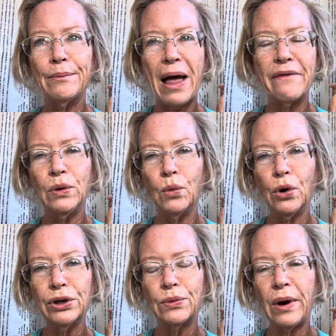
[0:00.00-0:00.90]
having
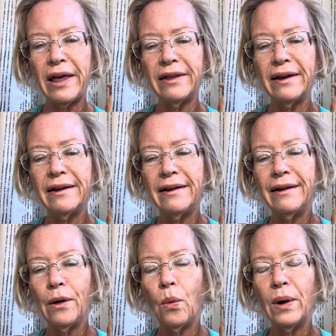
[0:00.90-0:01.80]
worked with
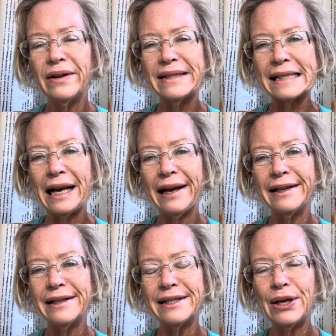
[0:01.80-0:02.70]
one of his
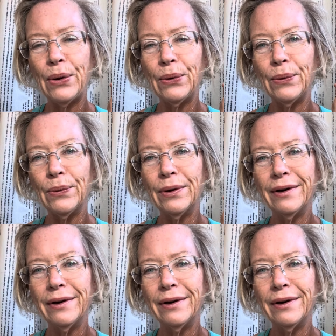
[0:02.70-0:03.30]
clients who